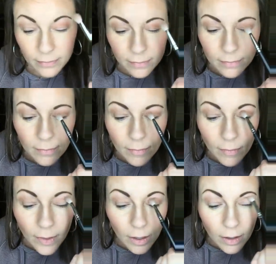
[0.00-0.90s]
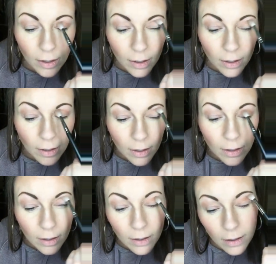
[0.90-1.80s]

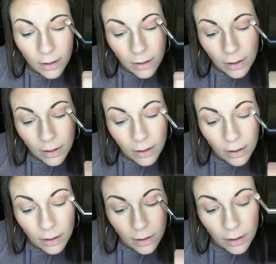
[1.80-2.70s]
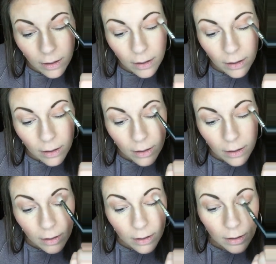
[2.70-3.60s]

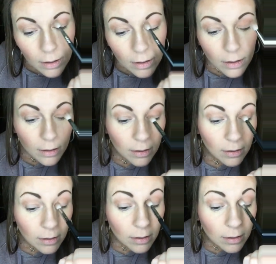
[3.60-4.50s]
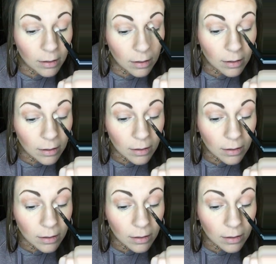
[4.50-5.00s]
Nobody speaks.